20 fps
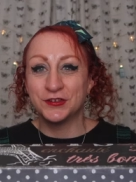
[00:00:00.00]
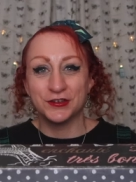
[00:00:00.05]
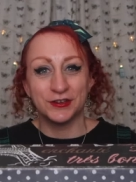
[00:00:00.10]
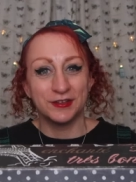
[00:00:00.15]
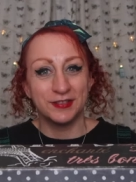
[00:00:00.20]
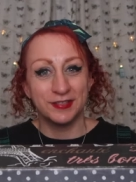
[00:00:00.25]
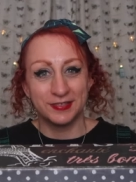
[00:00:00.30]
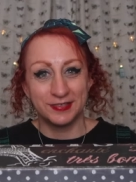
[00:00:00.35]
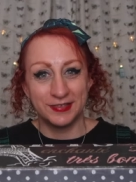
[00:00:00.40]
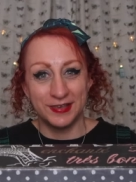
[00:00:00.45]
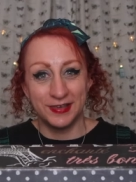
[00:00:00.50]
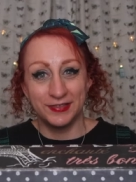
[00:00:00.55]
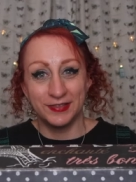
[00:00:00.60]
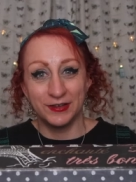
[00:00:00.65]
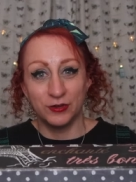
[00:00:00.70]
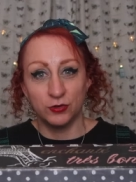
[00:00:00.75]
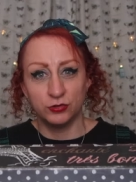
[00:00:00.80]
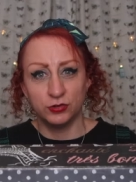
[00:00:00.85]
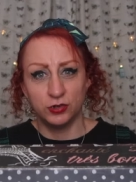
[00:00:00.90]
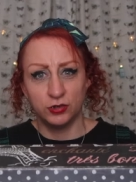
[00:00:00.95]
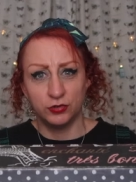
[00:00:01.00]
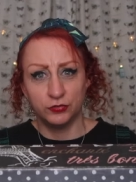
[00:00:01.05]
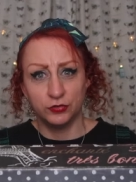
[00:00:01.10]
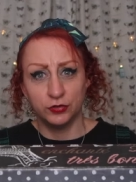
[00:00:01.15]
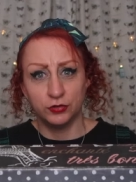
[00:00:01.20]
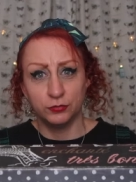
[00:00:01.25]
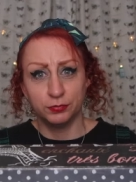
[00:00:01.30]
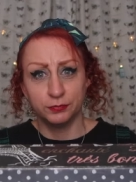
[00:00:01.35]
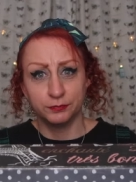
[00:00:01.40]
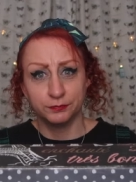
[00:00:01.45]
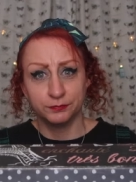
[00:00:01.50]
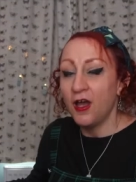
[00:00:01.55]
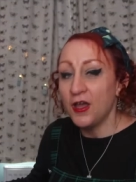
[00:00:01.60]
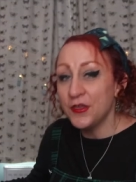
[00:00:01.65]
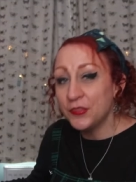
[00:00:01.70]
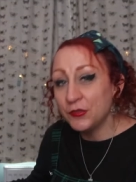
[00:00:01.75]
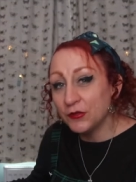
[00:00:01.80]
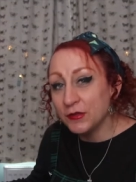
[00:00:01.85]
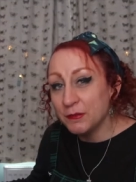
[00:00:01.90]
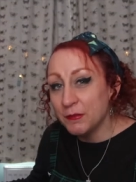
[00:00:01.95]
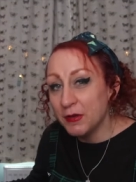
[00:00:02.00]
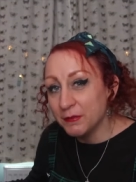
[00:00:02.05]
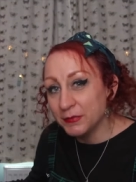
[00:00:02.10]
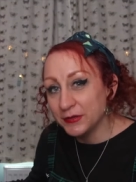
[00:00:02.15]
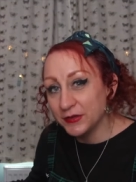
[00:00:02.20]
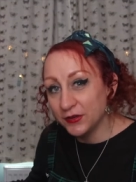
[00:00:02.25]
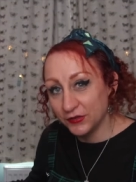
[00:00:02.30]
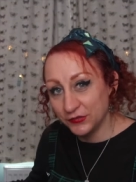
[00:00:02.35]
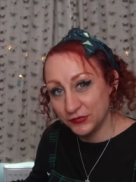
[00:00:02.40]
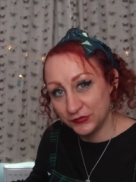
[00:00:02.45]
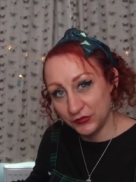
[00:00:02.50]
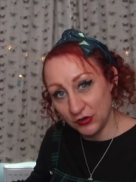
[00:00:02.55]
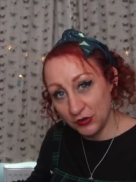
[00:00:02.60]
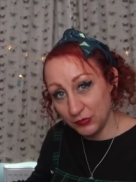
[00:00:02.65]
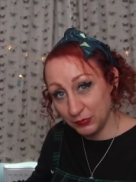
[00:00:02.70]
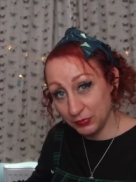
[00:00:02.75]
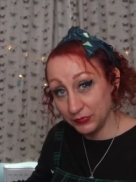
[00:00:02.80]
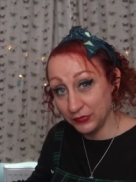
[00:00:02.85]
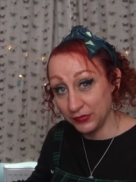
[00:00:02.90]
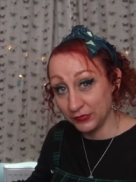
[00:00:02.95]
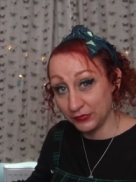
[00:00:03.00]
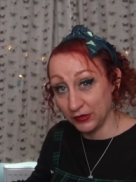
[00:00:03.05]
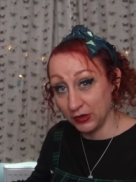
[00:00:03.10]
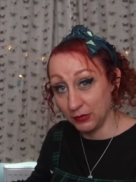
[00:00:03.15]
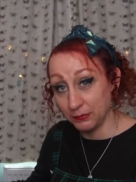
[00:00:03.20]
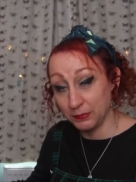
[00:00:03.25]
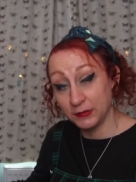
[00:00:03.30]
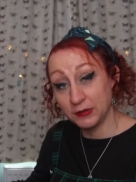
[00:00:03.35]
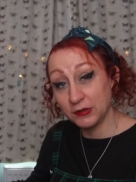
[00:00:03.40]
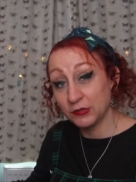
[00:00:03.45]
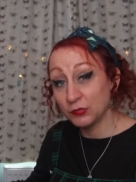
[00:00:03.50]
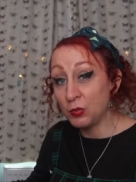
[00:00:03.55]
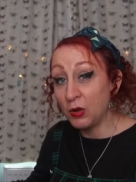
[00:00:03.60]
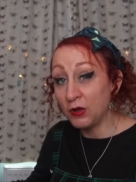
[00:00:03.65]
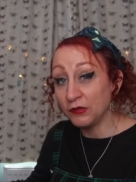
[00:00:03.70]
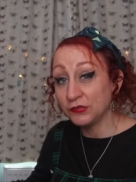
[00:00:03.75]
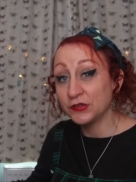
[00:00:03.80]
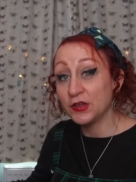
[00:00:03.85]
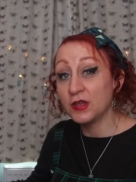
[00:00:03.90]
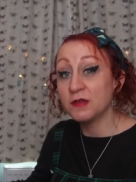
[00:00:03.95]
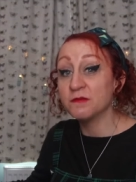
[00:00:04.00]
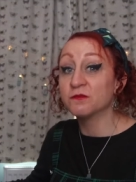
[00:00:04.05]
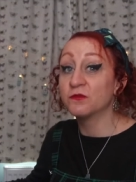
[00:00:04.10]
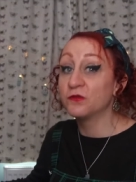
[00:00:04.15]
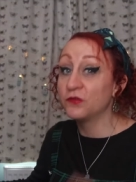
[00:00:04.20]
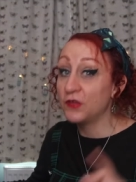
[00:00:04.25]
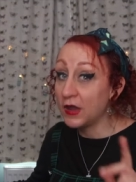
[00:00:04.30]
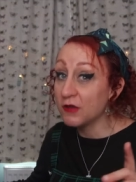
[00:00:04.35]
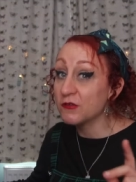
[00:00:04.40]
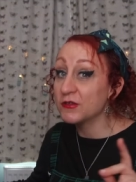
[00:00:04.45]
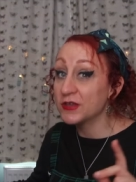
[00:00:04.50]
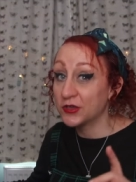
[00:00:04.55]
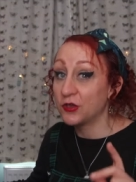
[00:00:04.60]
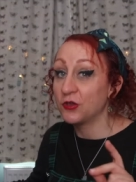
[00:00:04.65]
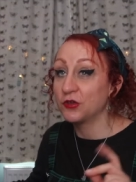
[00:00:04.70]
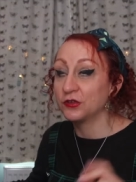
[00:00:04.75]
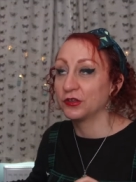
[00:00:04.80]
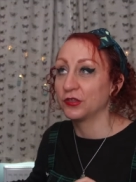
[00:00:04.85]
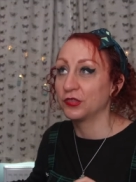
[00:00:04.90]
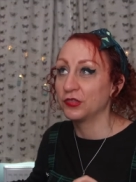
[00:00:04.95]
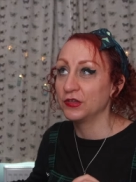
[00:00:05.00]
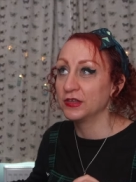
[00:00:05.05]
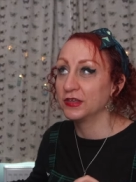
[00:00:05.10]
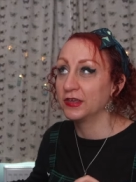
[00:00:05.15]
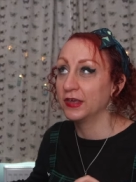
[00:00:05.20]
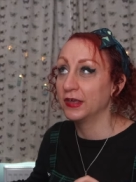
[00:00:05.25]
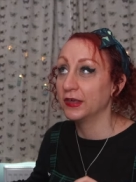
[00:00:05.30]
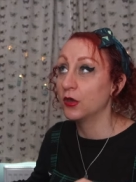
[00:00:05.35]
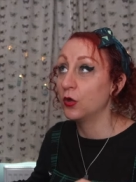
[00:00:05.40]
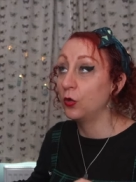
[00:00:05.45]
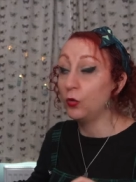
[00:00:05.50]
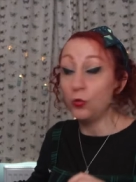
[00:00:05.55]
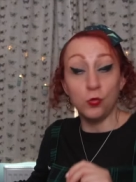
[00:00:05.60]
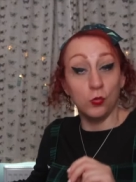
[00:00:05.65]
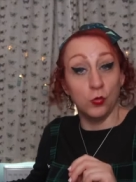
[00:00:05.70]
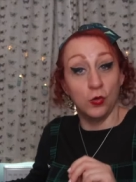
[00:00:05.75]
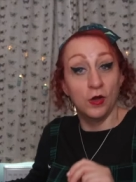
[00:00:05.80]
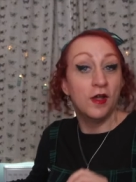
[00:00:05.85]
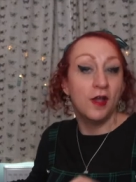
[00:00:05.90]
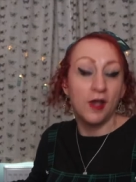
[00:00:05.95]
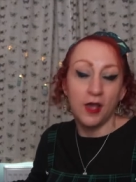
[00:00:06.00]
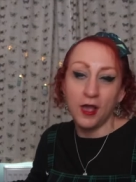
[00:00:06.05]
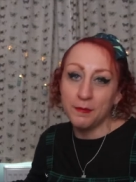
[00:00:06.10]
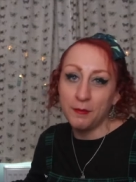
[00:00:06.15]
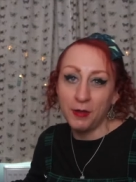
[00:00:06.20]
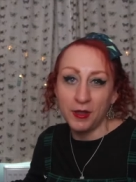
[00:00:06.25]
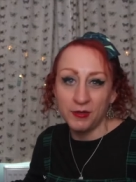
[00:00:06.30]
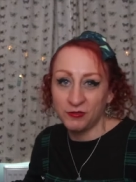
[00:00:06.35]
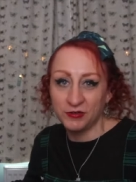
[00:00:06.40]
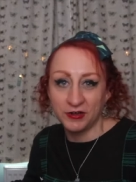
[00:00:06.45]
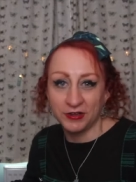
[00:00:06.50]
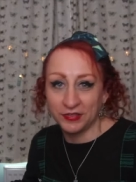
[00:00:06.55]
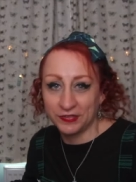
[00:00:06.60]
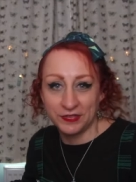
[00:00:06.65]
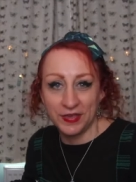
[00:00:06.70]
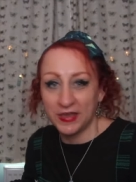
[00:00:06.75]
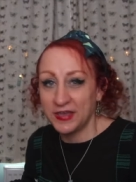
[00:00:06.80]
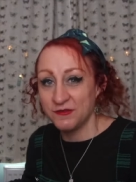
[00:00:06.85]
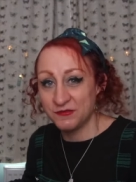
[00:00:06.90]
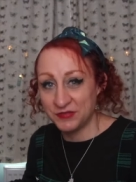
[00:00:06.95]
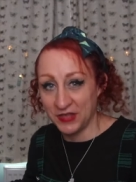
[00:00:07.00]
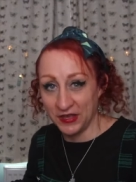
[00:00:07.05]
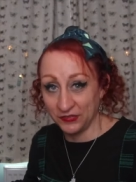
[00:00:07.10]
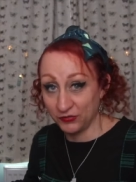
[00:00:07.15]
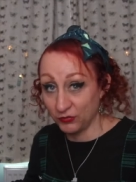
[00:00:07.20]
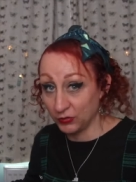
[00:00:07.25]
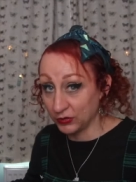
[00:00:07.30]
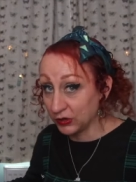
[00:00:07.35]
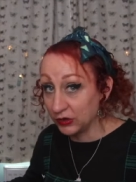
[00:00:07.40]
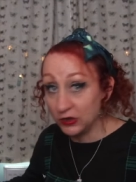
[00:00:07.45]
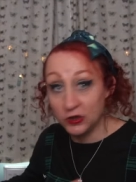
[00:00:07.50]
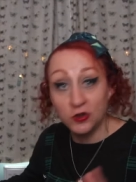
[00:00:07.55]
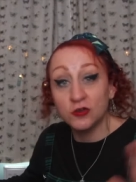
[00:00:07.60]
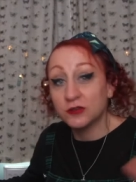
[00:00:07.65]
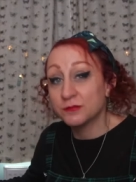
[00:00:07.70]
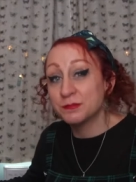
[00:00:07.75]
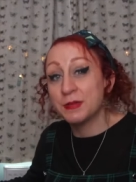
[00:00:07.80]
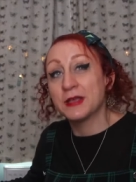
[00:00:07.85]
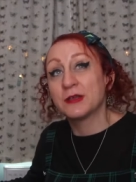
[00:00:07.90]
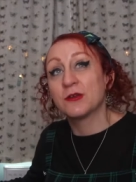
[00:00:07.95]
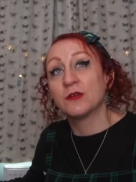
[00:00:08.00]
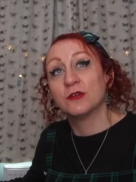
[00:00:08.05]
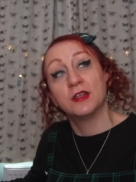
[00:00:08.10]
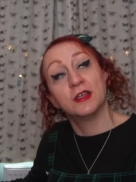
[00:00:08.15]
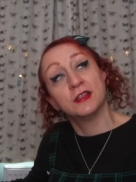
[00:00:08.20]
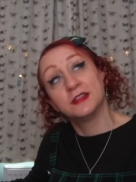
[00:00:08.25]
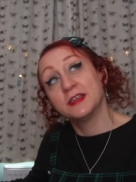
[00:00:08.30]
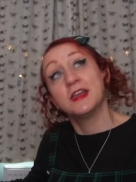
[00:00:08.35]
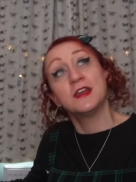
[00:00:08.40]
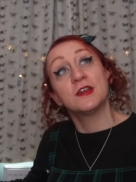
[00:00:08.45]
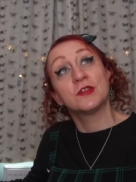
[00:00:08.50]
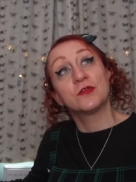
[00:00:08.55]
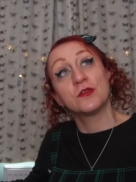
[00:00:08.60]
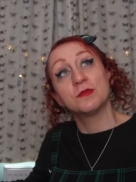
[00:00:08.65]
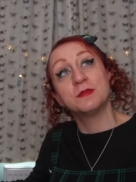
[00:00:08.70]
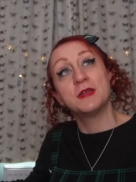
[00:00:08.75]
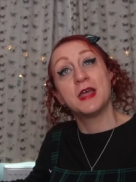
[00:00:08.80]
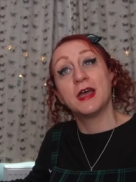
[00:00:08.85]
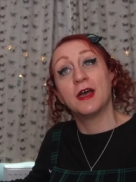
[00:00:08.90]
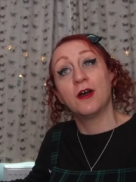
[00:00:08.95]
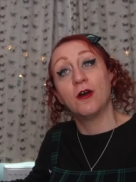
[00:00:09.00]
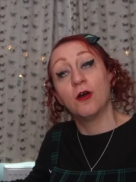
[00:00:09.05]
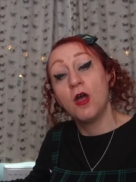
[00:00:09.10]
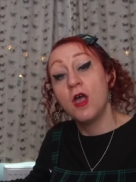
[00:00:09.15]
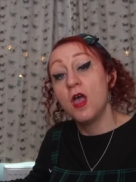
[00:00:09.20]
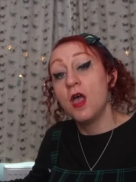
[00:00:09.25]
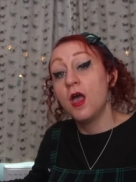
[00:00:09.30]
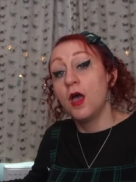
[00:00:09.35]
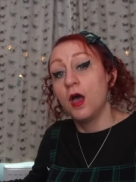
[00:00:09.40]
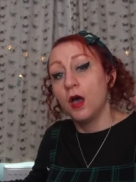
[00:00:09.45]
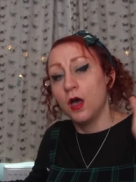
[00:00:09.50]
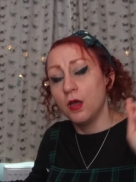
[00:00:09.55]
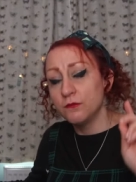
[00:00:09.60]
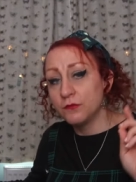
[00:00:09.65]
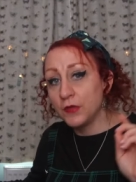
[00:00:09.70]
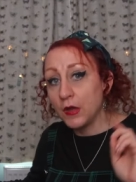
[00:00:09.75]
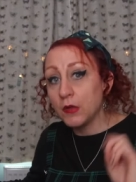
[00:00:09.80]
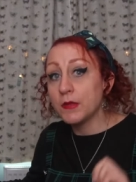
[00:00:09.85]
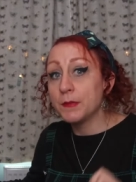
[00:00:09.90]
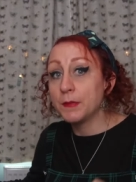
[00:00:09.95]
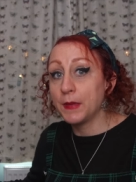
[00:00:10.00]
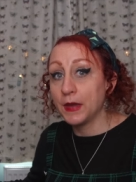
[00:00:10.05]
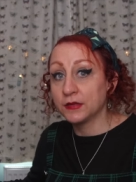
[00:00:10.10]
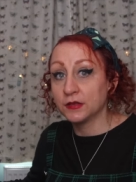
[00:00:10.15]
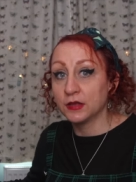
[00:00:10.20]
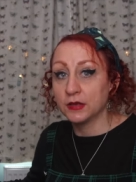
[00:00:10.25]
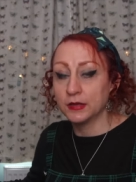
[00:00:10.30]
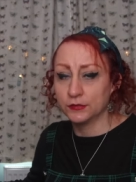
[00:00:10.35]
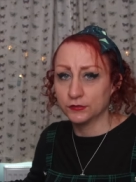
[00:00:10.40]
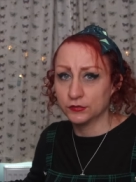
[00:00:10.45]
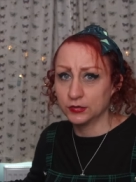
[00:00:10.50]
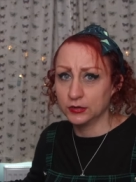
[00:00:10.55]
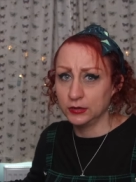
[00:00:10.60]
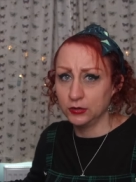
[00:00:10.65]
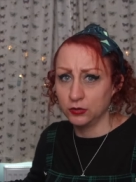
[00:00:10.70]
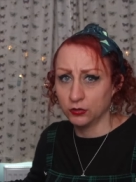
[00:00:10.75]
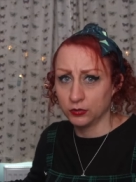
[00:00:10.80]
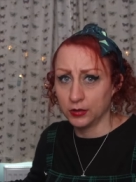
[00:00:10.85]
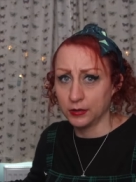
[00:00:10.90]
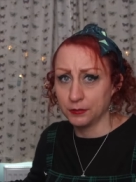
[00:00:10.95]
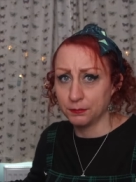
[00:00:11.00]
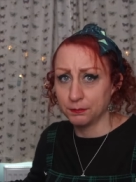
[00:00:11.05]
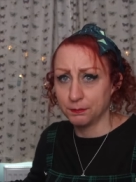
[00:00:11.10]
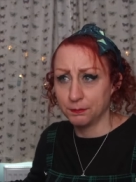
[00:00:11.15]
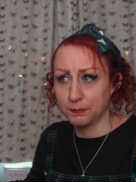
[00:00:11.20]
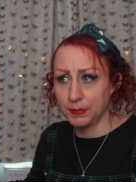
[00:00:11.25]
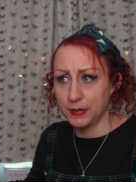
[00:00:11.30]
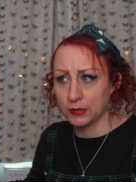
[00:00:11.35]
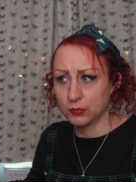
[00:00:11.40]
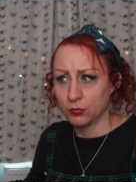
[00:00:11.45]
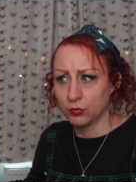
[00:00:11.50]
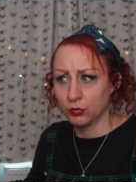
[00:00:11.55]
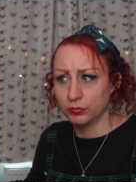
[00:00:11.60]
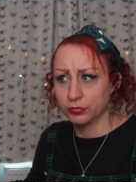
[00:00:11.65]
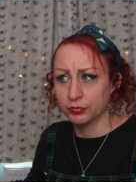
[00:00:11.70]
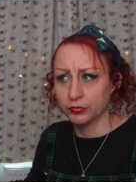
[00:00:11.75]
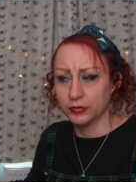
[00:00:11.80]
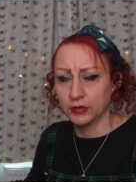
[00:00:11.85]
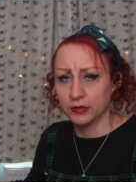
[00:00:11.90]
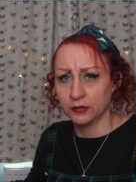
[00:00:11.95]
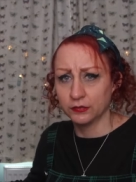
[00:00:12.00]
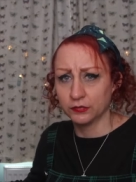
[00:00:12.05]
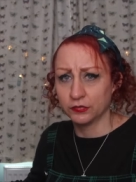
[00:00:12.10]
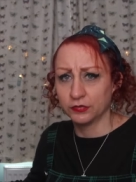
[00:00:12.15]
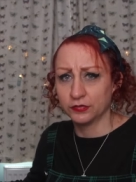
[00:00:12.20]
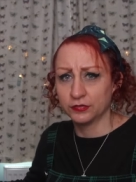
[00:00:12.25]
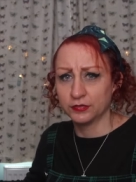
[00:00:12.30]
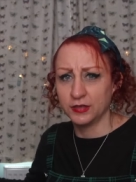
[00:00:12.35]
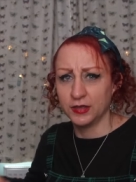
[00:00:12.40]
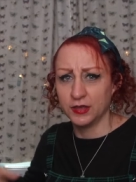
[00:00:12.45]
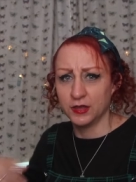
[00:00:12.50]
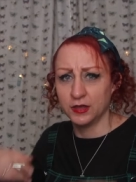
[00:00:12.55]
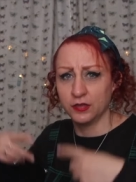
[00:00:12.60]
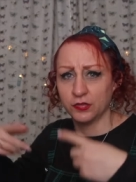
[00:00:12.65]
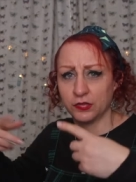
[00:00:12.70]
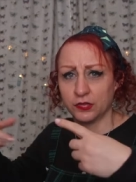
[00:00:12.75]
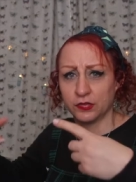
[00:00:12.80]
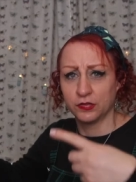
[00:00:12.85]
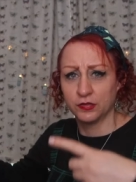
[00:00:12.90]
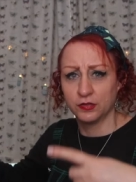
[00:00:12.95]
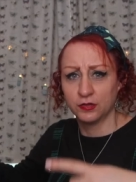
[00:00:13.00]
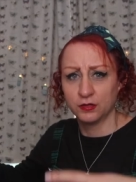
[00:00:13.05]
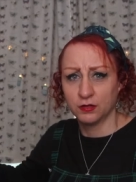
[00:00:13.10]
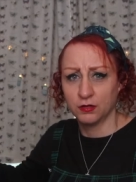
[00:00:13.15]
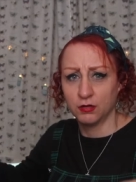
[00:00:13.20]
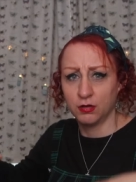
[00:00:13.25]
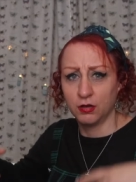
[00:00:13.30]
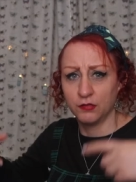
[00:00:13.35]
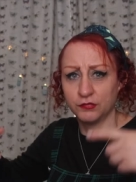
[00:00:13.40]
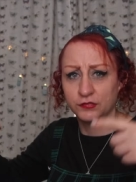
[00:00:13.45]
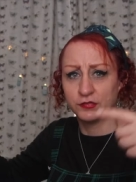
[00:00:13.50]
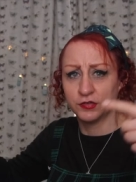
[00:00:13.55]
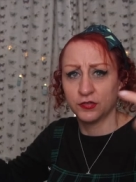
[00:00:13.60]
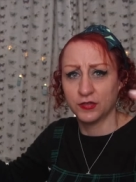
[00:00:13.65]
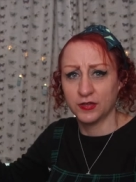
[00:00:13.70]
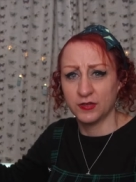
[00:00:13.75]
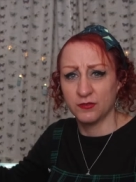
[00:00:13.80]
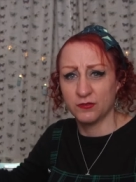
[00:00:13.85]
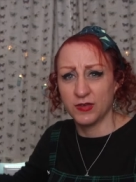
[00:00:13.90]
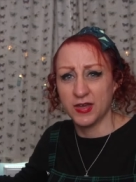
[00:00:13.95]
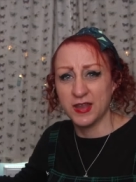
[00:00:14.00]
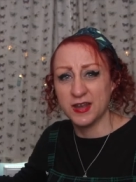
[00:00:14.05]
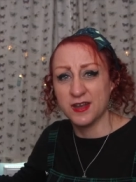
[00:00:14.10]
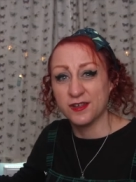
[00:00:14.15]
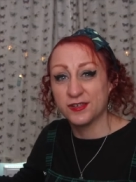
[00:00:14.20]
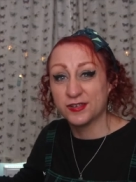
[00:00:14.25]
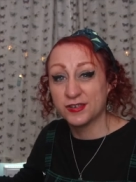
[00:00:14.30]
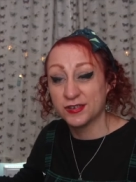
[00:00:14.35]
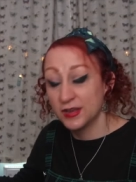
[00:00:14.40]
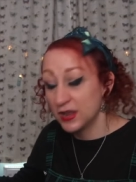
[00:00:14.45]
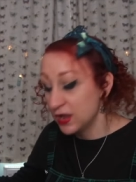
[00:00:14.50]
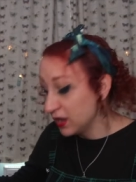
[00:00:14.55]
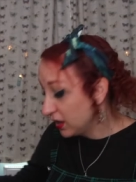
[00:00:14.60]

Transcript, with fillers: shouldn't say that on YouTube. I thought it might be nice to open this up because whilst I'm very good at thinking, oh, I might want to save that so I can look back on it years from now, I'm very bad at actually looking back on things years after the event.